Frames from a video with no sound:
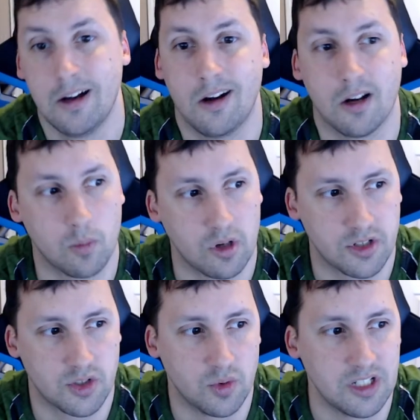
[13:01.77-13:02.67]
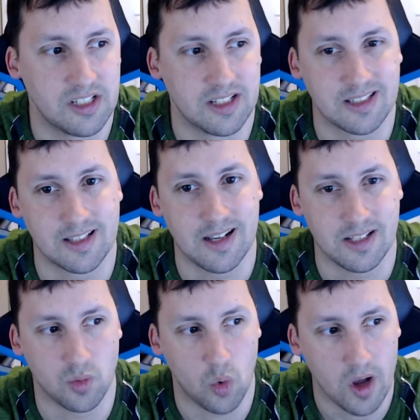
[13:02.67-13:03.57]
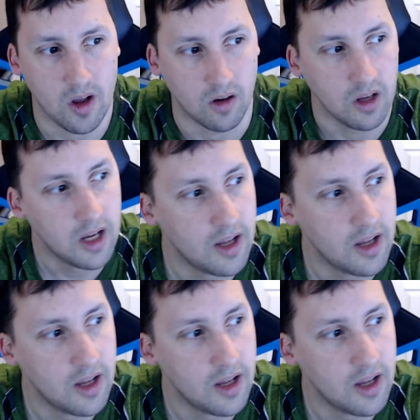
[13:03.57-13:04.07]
on March 26th as well.